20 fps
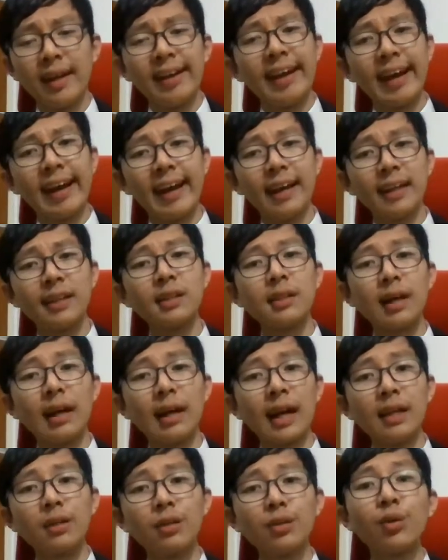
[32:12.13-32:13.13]
and
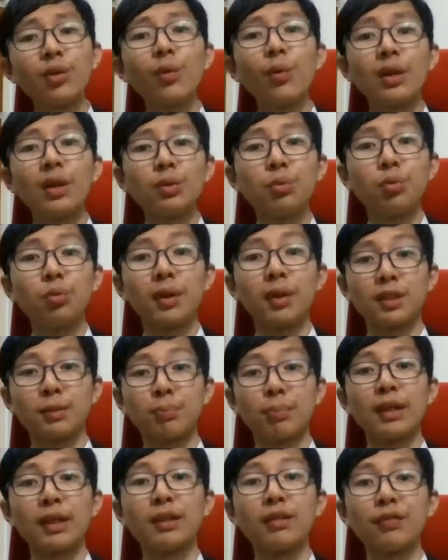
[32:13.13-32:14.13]
I don't know what to
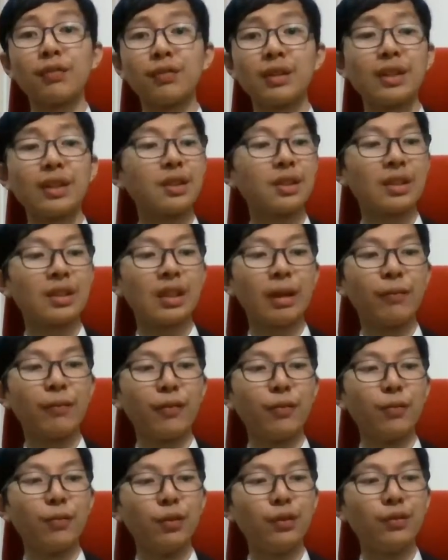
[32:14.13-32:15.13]
expect of this type
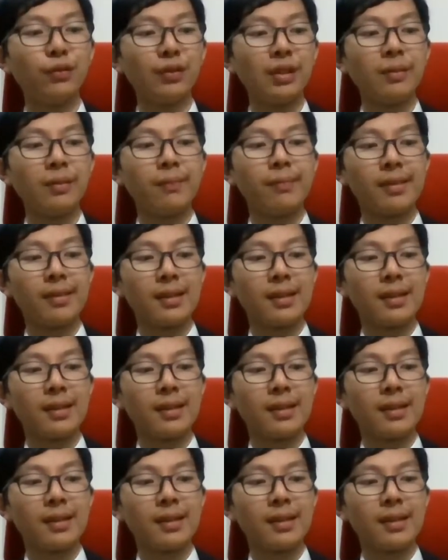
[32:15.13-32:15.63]
of movie.